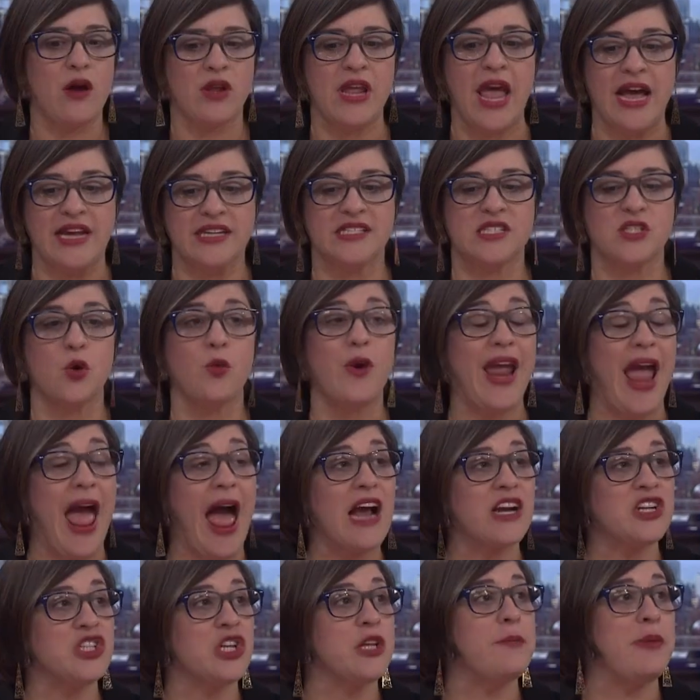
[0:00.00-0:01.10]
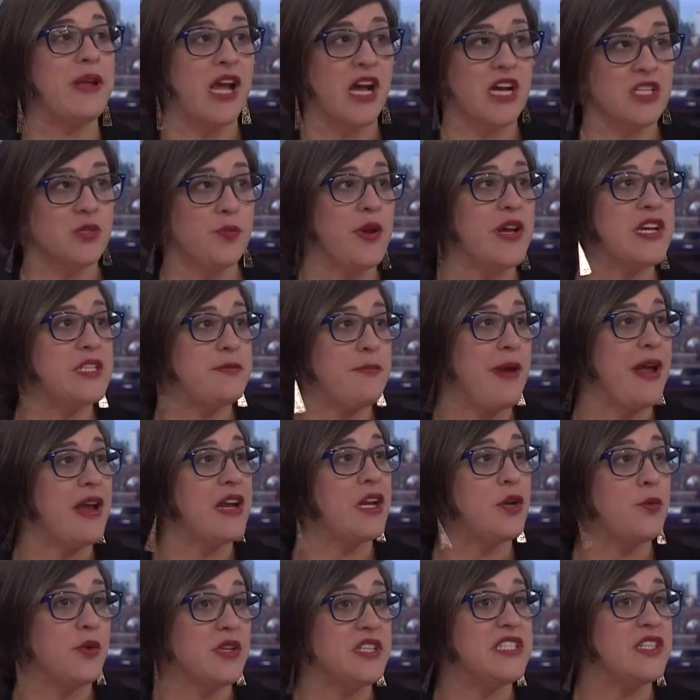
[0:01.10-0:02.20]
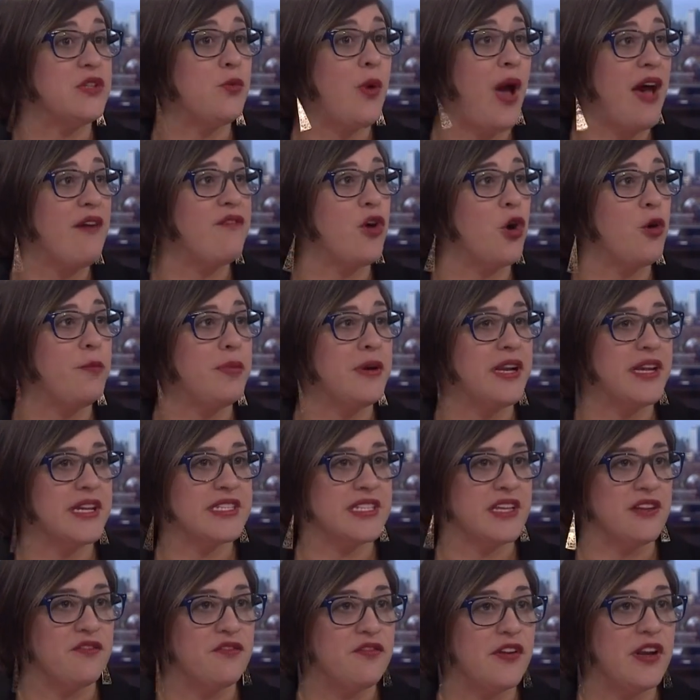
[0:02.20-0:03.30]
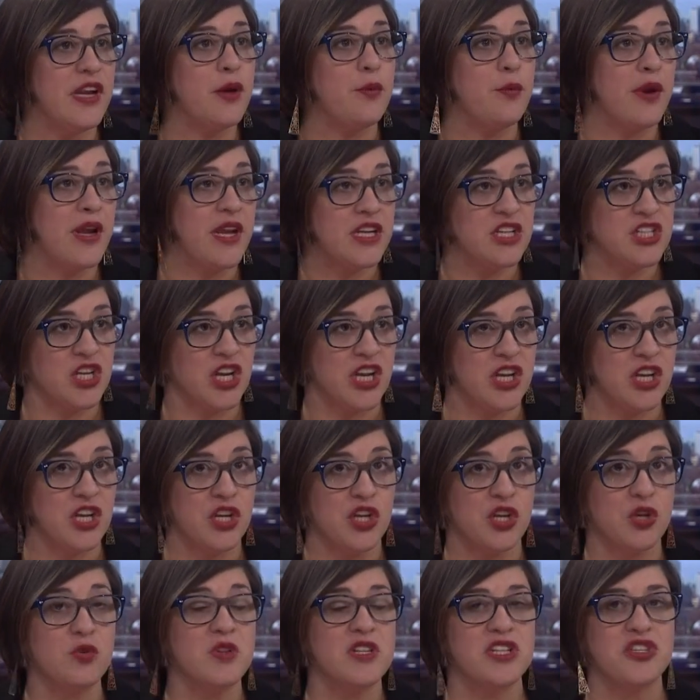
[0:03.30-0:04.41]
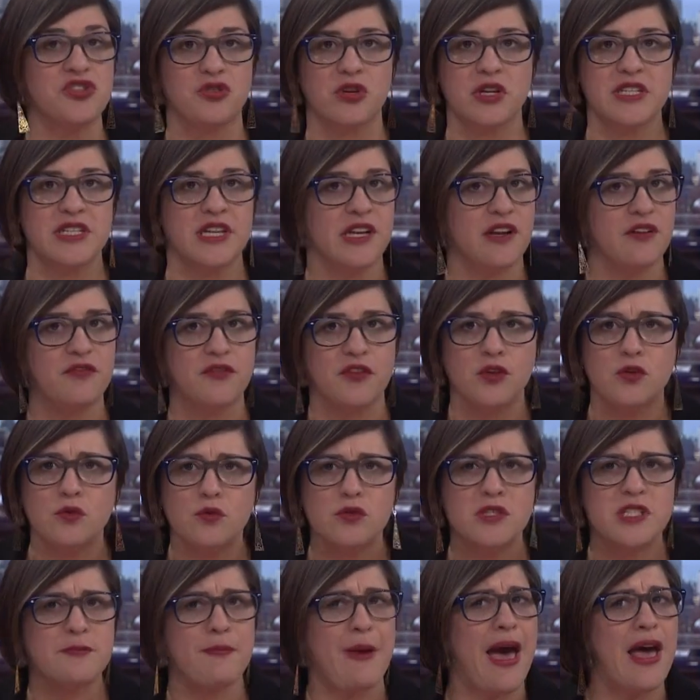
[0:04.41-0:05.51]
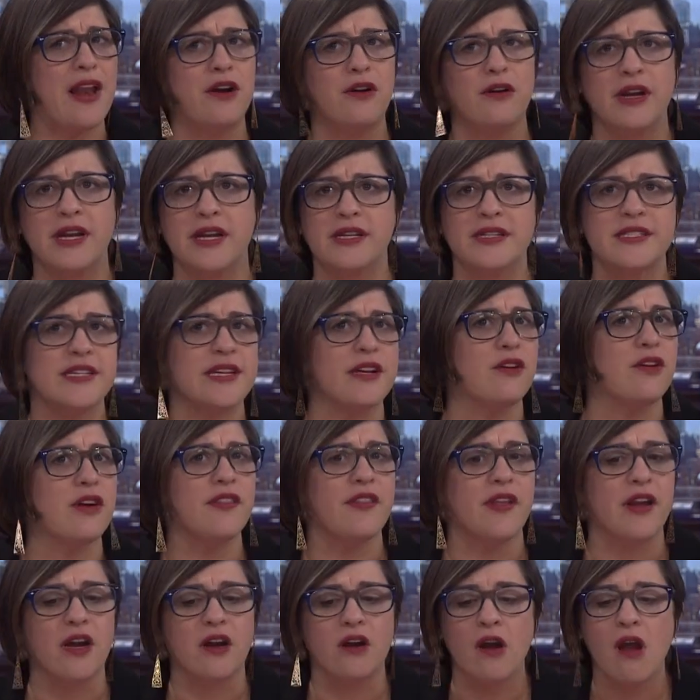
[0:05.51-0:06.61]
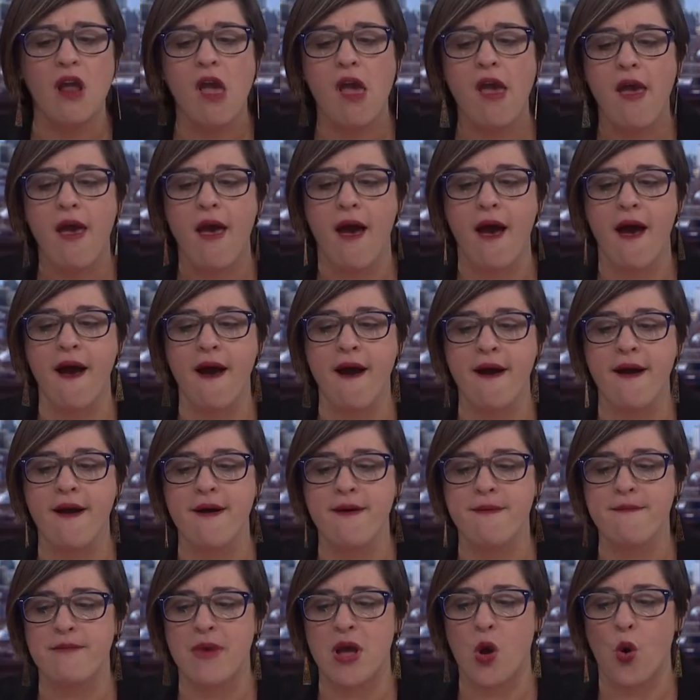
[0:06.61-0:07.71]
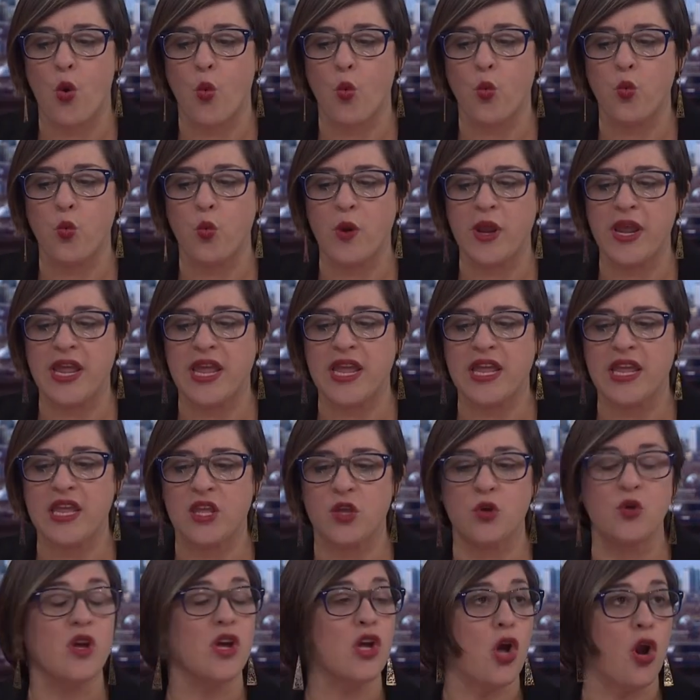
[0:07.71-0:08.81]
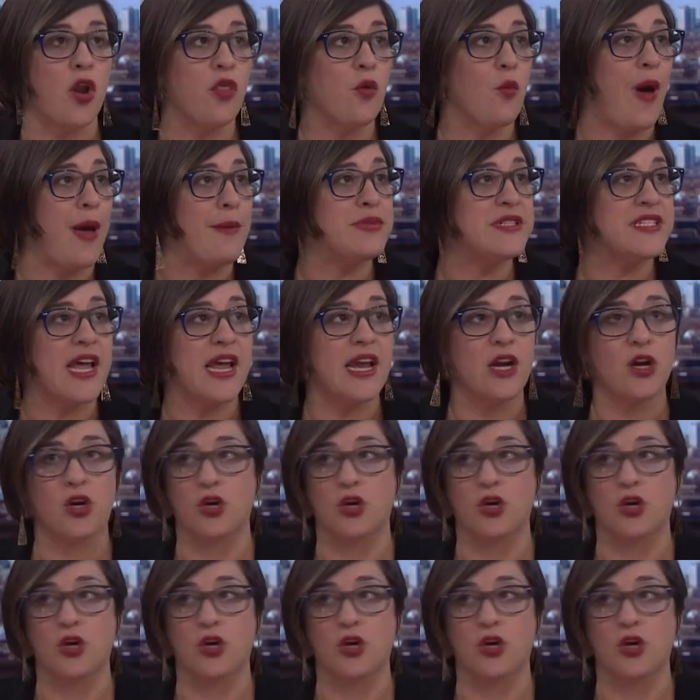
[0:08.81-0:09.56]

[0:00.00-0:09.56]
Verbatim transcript: yes. So we actually, because we expanded, we do have openings in Phinney Ridge and U District and a few spatterings here and there. Um, we, you can go to the website,